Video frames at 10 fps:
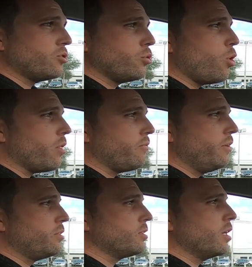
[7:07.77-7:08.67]
show you all the
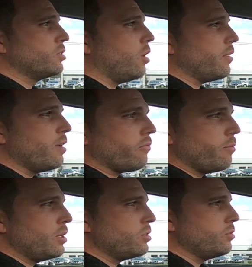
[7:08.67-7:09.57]
features, get you all the
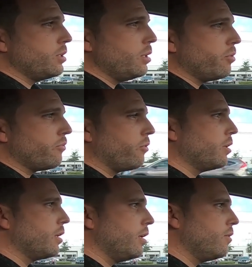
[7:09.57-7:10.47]
information you need before
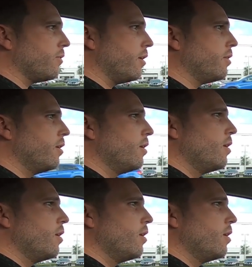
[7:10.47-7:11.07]
you leave, and